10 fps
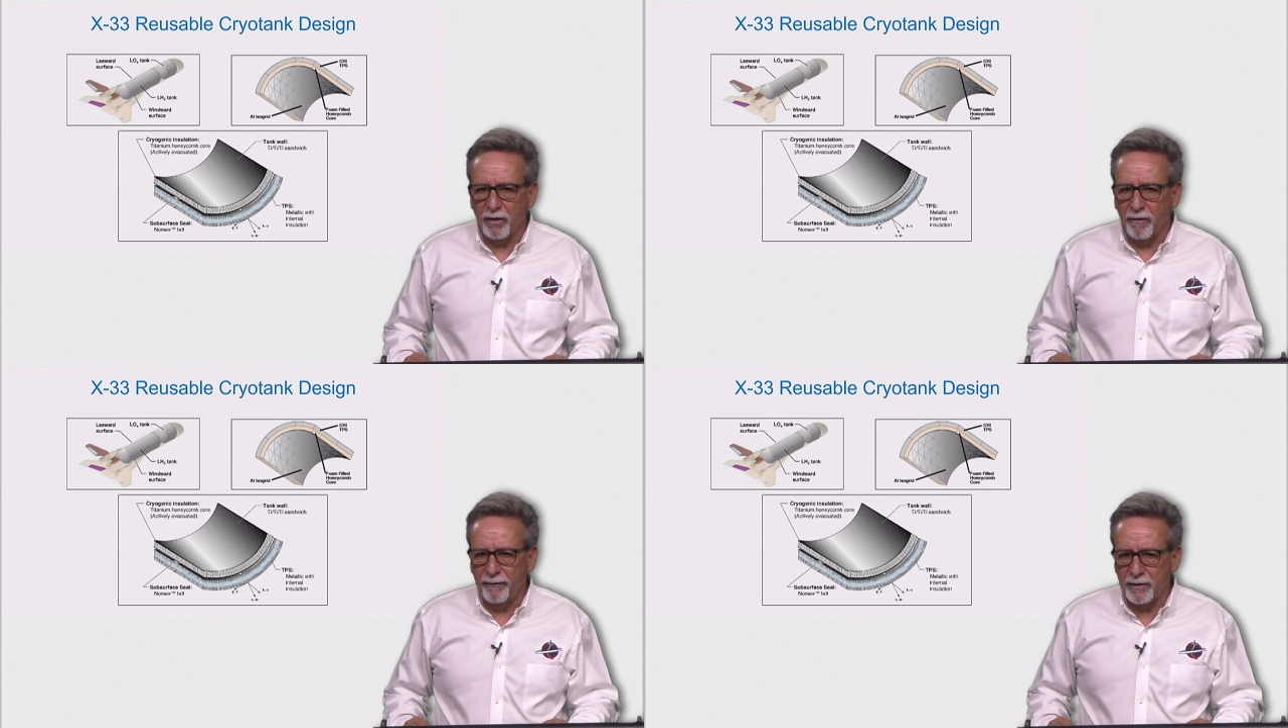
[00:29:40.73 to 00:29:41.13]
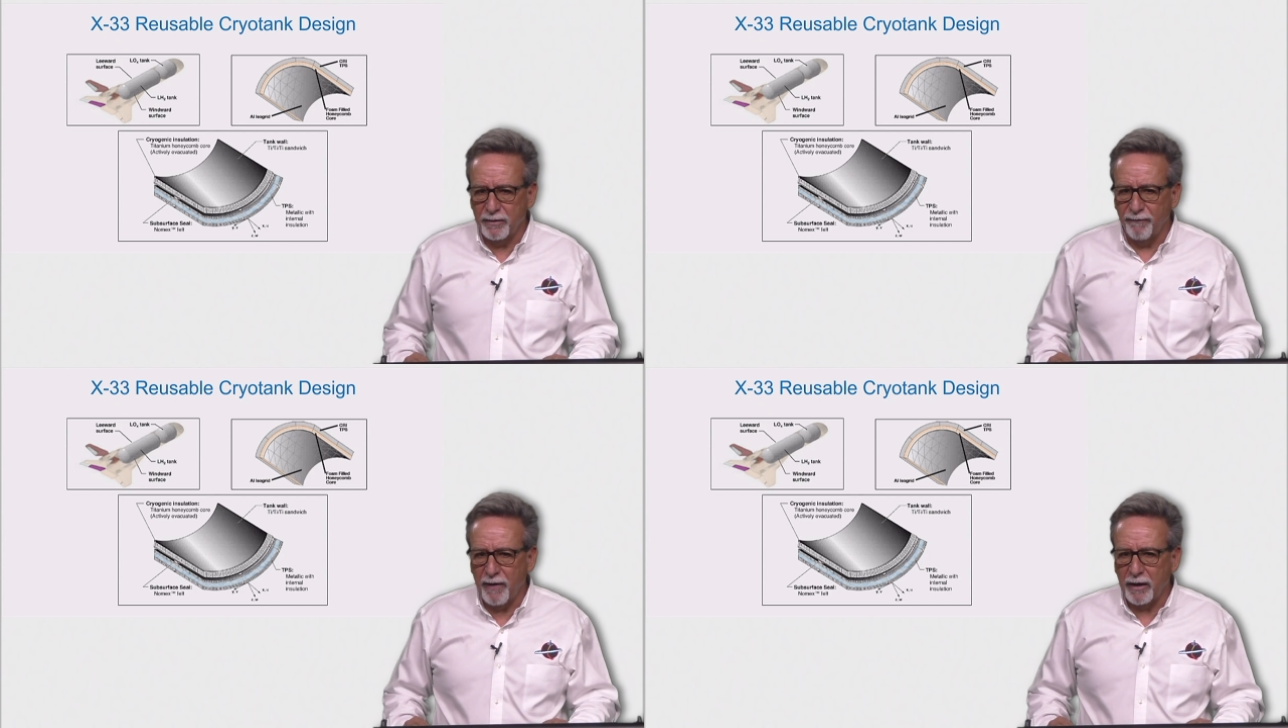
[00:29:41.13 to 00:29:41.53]
of
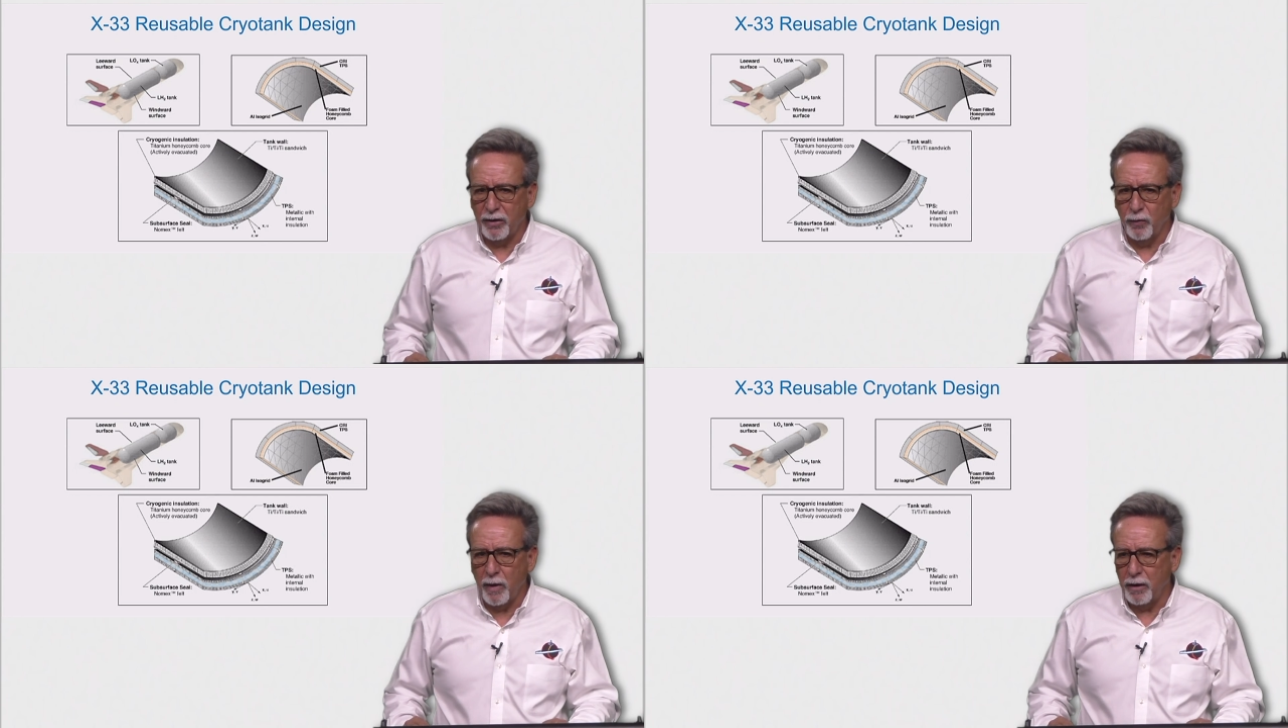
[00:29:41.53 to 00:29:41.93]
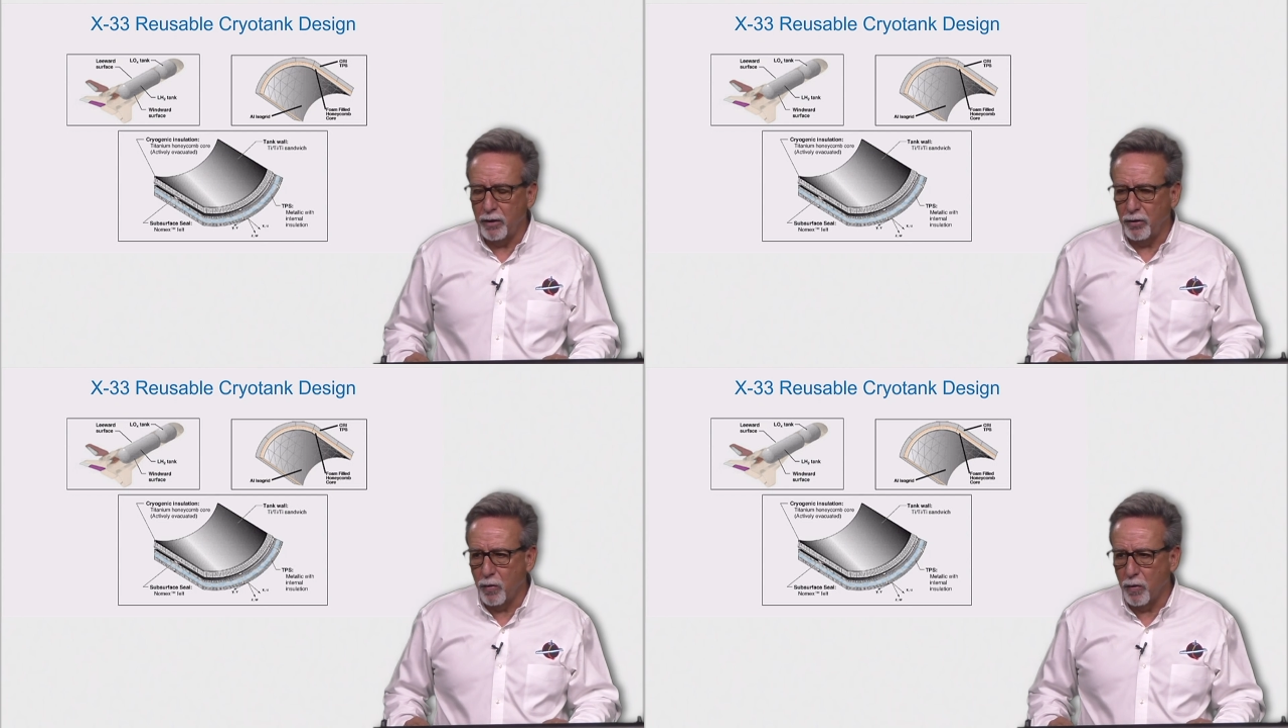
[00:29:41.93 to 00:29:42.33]
this
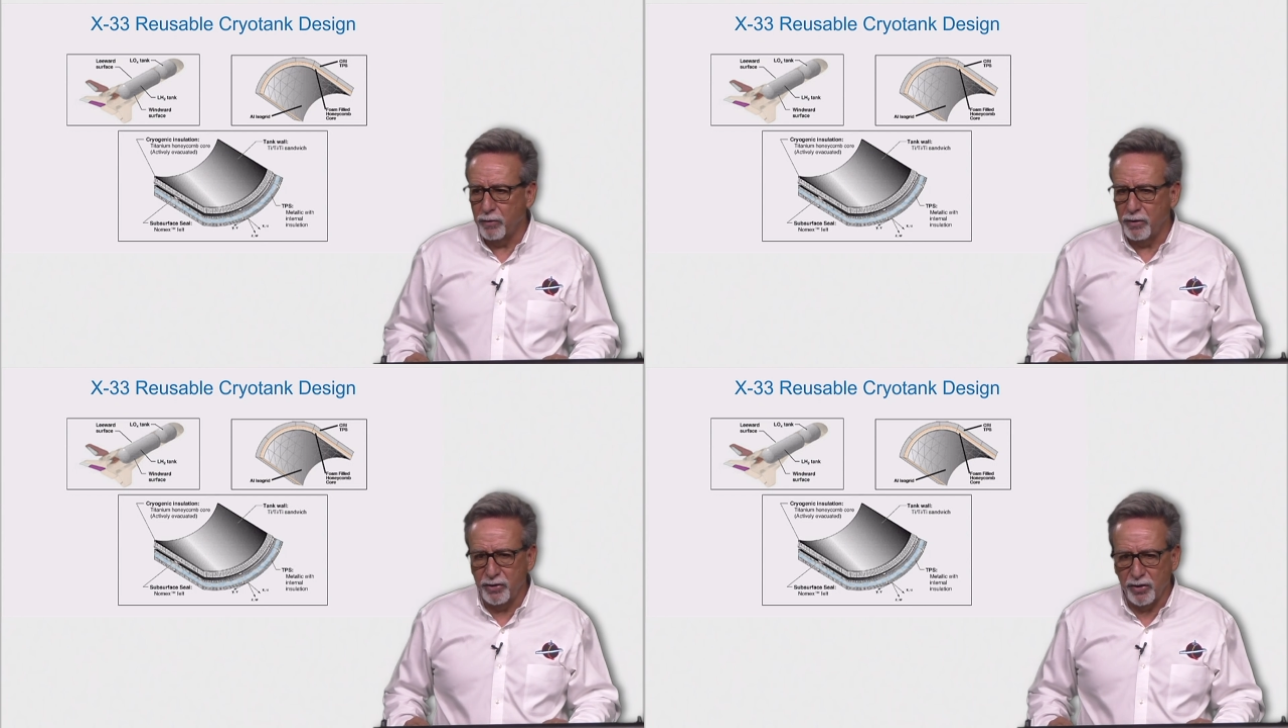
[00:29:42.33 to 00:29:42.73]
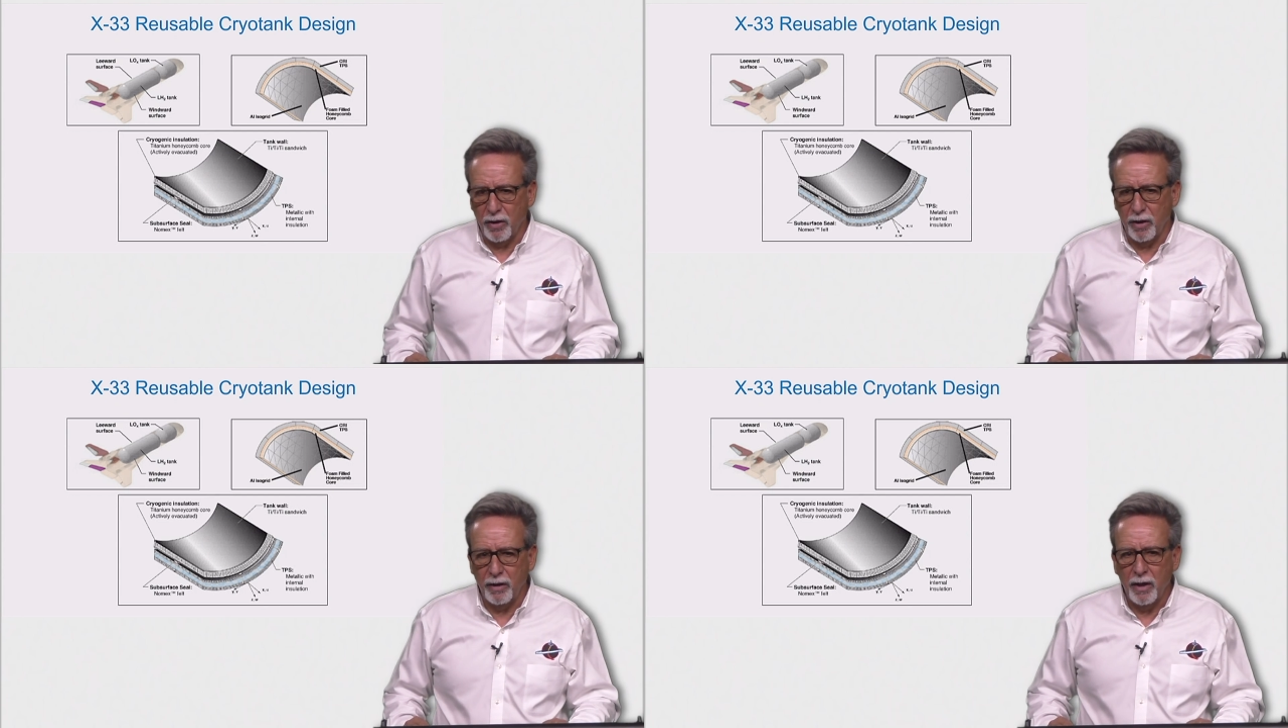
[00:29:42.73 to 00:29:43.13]
evacuated core
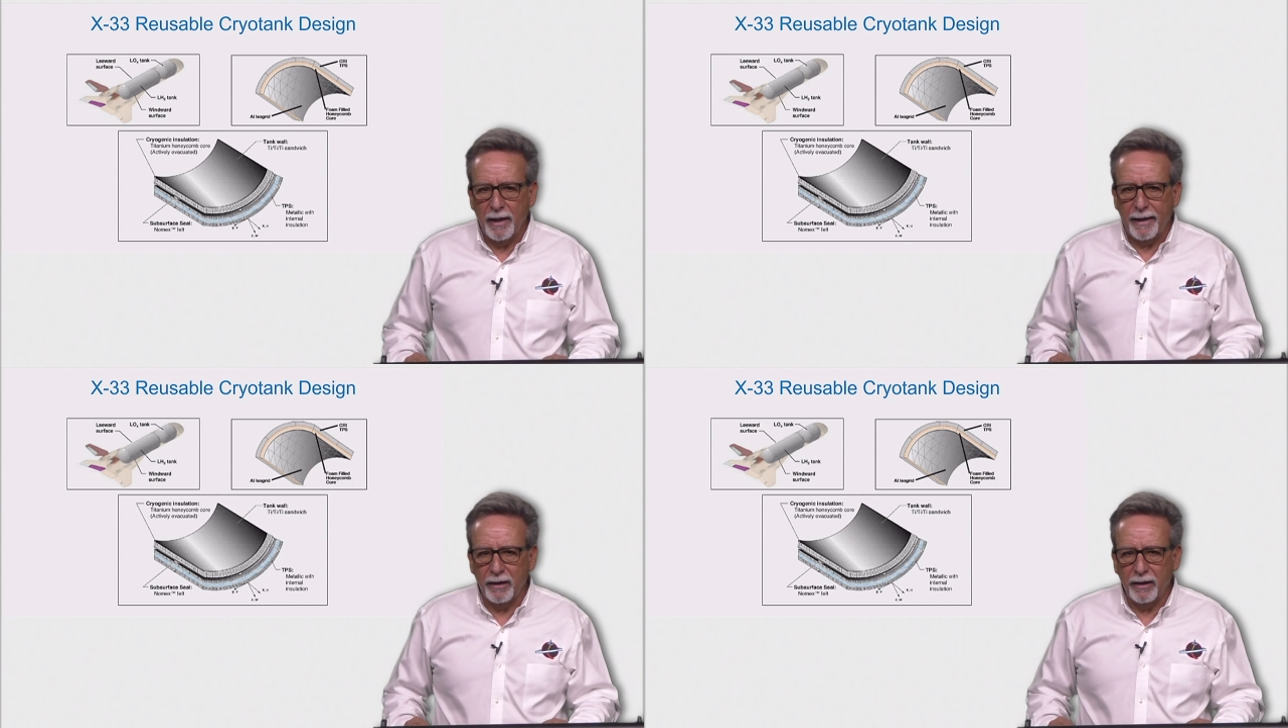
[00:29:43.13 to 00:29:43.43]
design